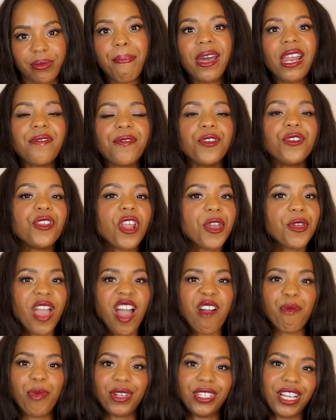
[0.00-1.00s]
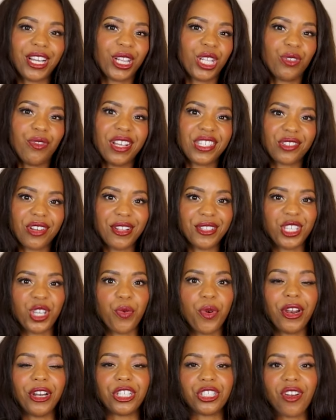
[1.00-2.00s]
But if you know you have particular restaurants
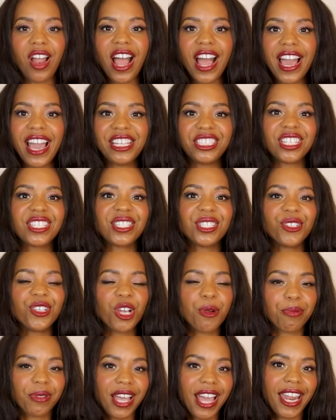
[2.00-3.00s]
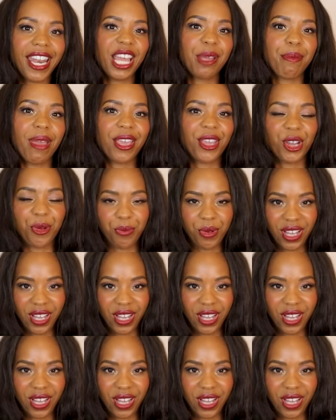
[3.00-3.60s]
you want to try, just do your planning, make your